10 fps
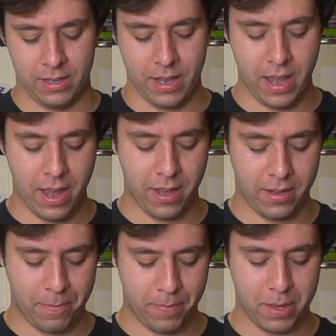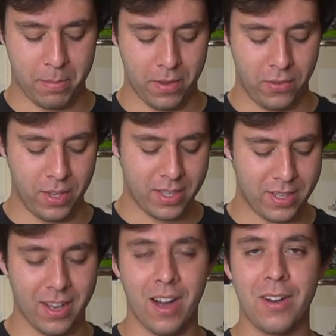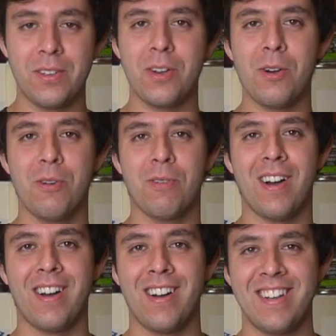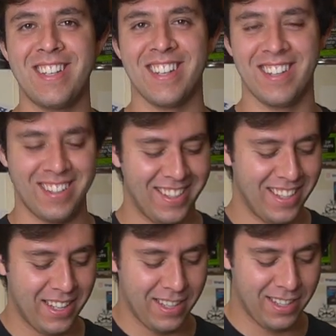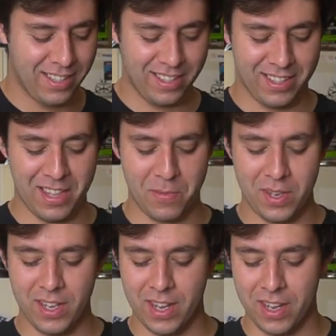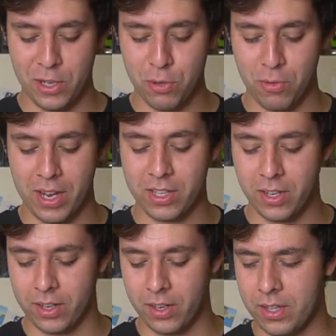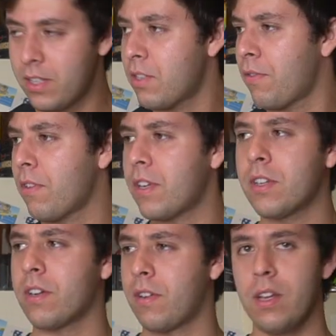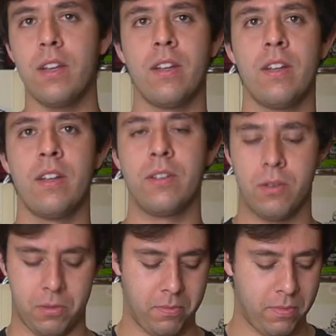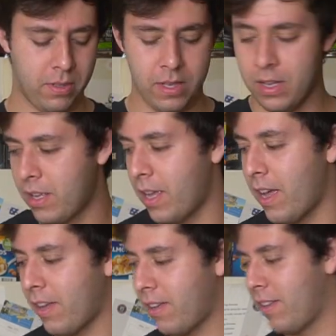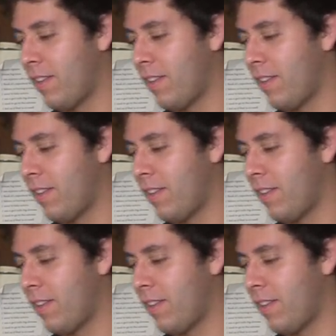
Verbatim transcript: Yeah, but if you listen to Uncle Roger, then we uh, use rice cooker. This is for the rice cooker, right? Yeah. Cool. Yeah.